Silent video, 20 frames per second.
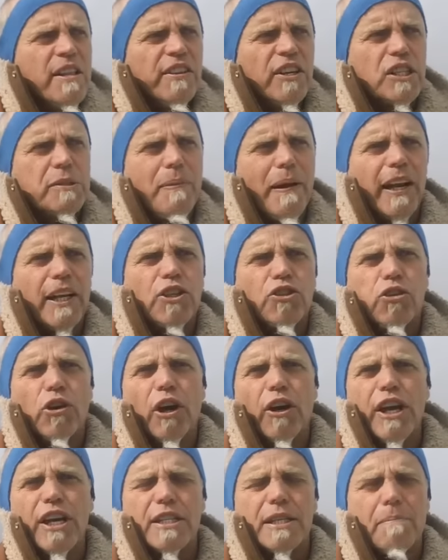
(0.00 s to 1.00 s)
They're spending
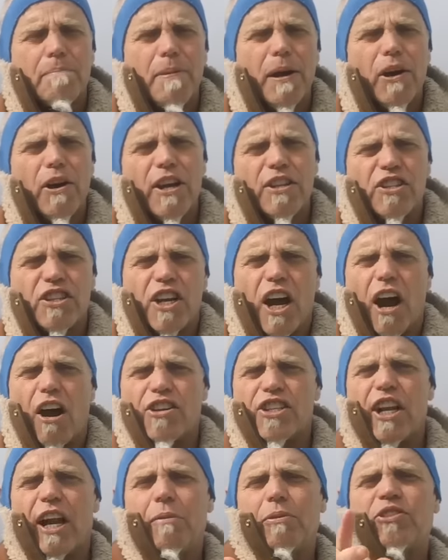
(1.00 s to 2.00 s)
trillions and billions of
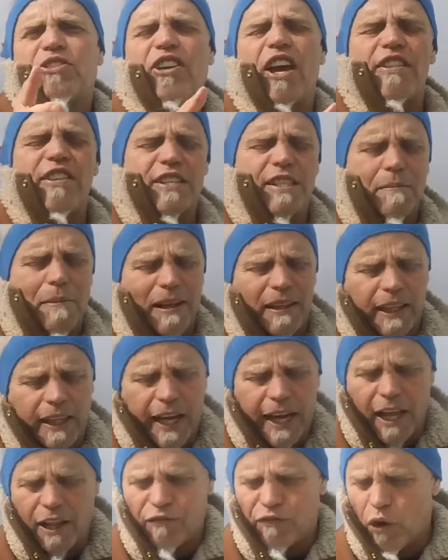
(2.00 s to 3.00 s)
dollars, and I will say this about the
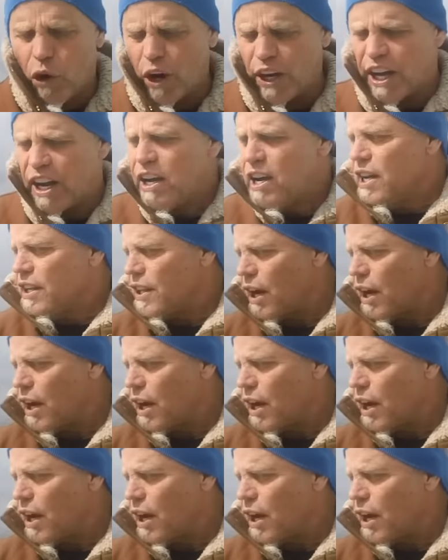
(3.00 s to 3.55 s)
California.